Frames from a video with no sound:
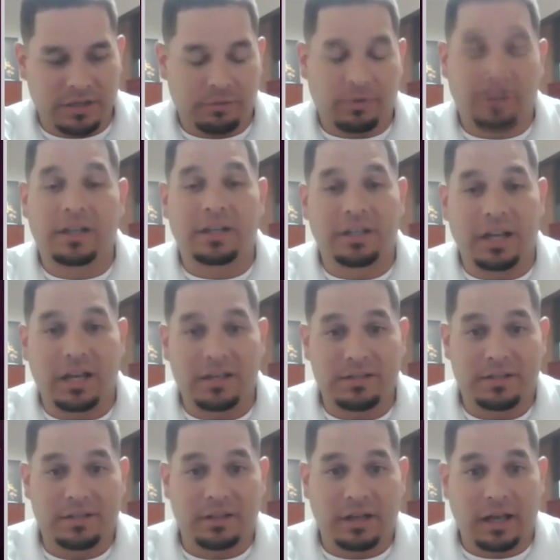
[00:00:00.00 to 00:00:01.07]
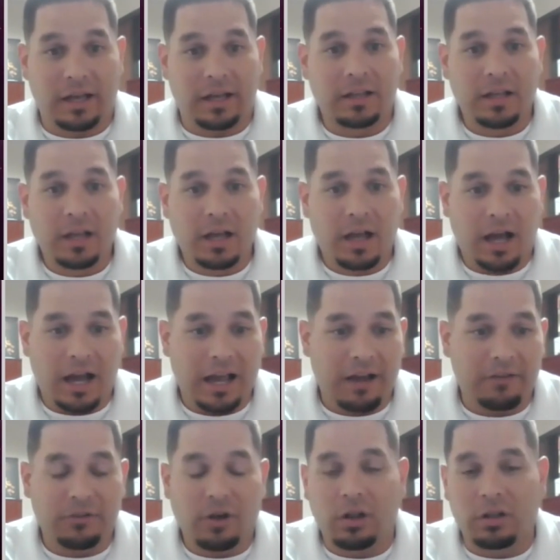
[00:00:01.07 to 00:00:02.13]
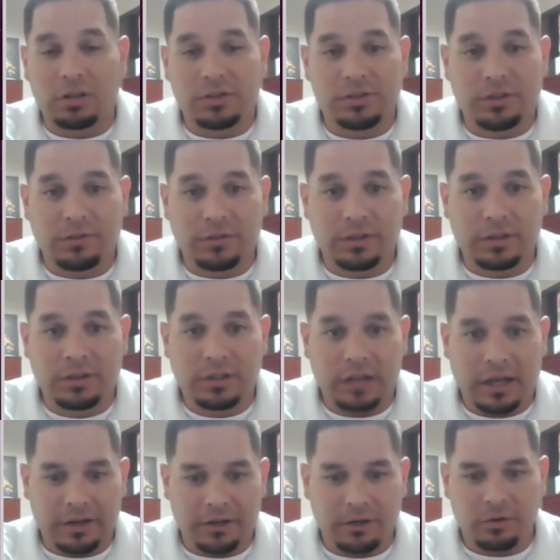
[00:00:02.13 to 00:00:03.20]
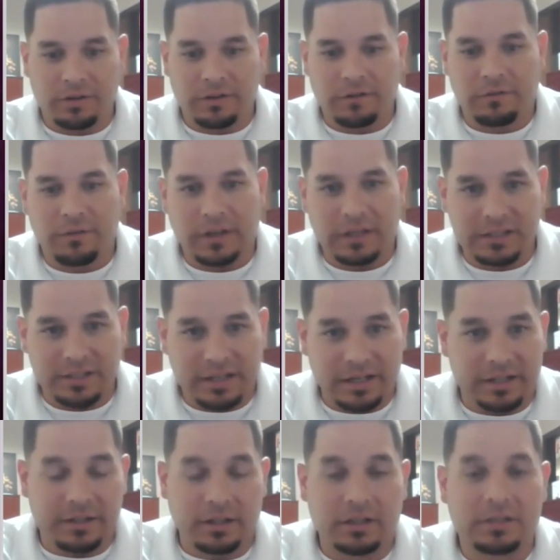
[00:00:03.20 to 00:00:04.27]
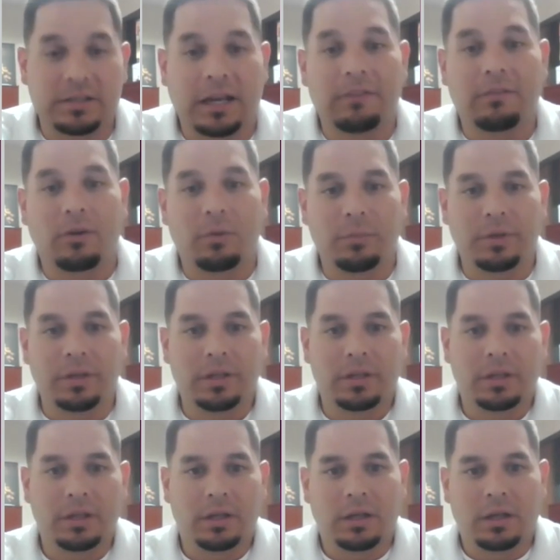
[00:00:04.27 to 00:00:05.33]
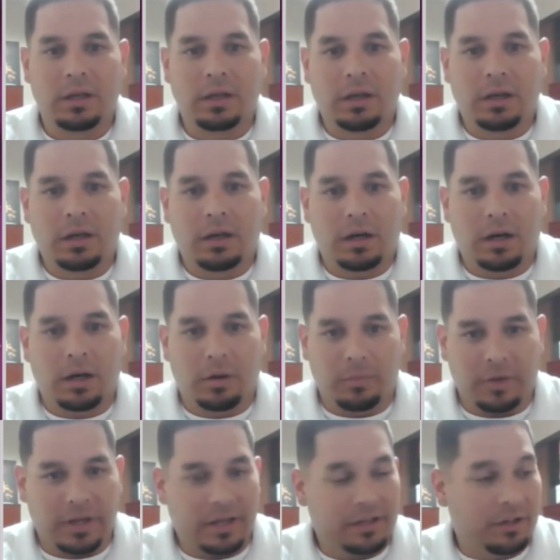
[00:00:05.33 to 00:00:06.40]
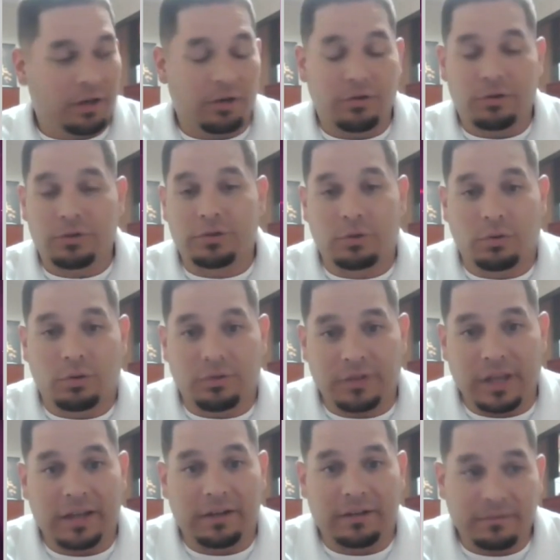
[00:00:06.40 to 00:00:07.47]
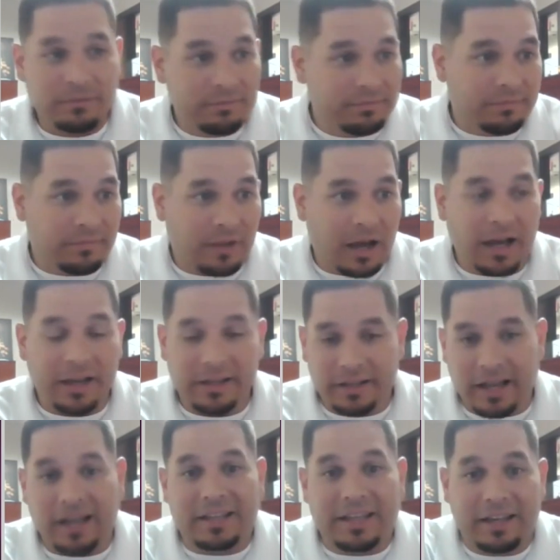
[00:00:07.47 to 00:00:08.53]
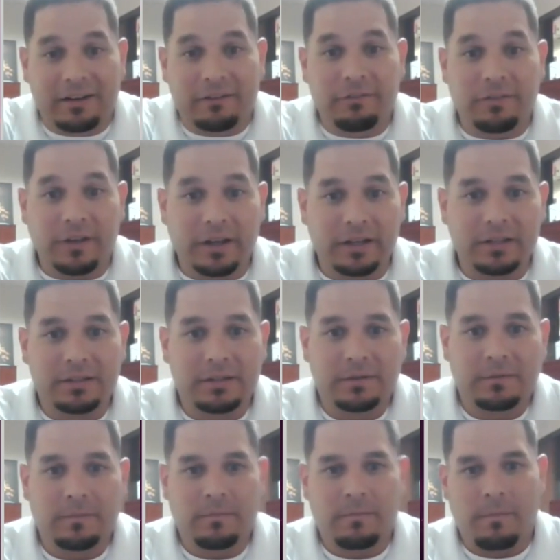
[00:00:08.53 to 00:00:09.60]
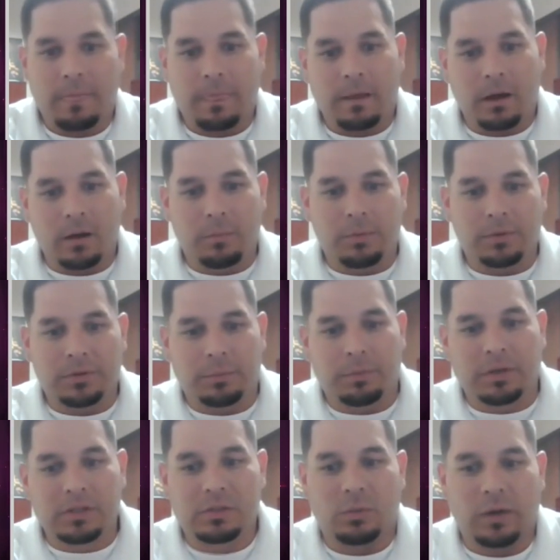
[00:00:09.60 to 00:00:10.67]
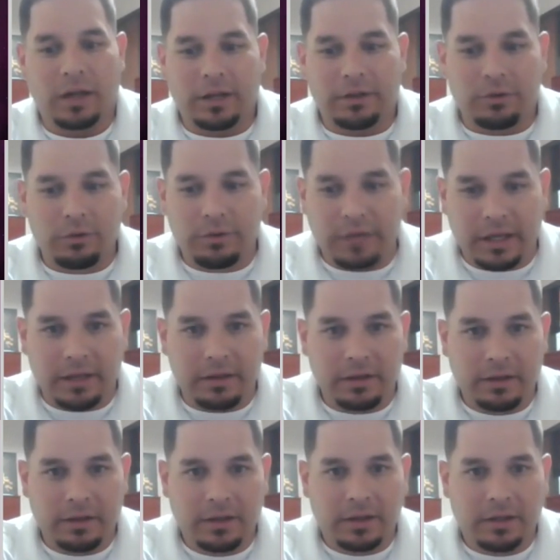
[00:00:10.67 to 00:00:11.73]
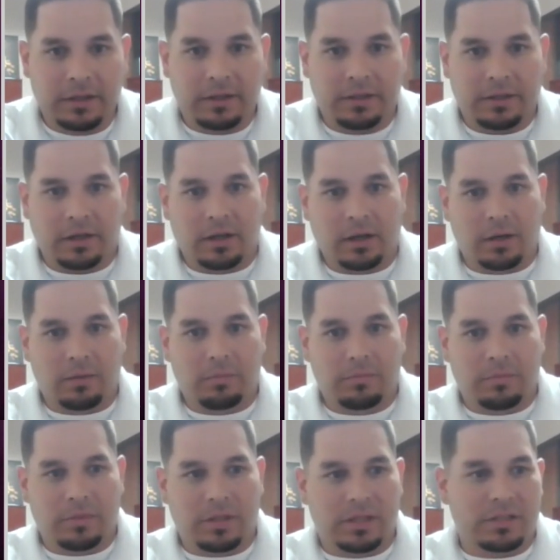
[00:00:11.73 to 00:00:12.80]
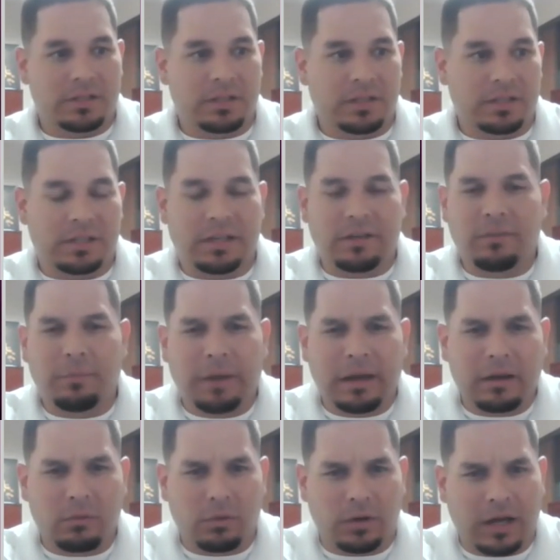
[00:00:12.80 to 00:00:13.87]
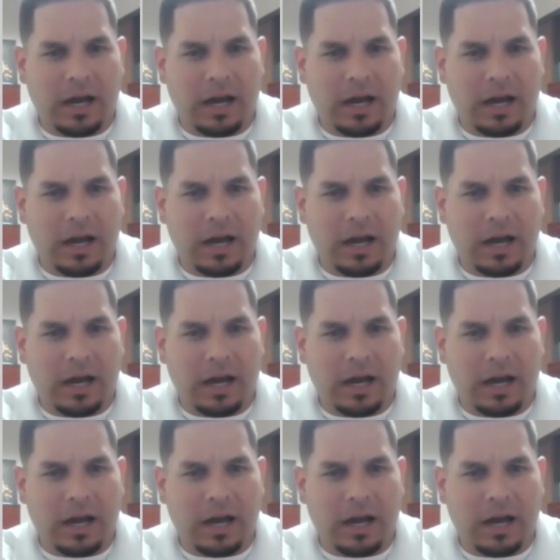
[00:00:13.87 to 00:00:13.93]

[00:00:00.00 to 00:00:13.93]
I recognize it. I I have knowledge of it. I know the effects that it does have on me um, and others are, that I, I can affect. Uh, but the best way I do that uh, is is giving back what